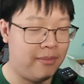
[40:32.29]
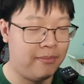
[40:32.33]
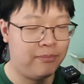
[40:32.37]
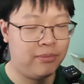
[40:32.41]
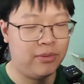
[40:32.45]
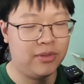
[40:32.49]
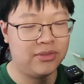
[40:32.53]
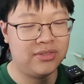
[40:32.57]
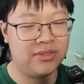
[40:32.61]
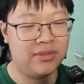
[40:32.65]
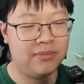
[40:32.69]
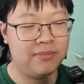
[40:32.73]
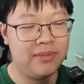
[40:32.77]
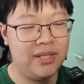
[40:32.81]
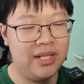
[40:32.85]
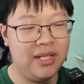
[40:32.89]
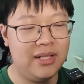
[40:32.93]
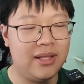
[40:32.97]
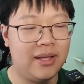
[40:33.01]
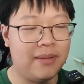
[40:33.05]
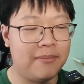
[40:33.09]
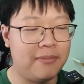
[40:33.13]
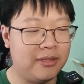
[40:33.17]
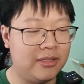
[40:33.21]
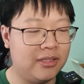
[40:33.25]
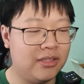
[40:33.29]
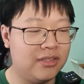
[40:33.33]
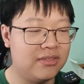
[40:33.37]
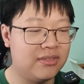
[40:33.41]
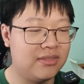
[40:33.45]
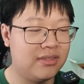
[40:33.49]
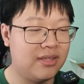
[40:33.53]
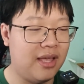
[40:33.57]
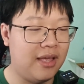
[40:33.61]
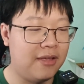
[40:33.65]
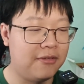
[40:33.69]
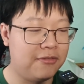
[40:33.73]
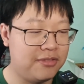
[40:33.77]
possibly like because
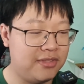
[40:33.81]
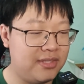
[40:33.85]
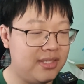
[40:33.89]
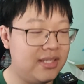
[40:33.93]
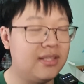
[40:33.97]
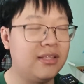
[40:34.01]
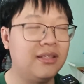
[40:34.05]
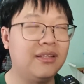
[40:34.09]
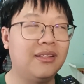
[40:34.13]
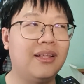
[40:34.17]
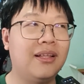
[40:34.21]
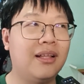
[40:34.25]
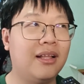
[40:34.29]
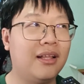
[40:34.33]
I've seen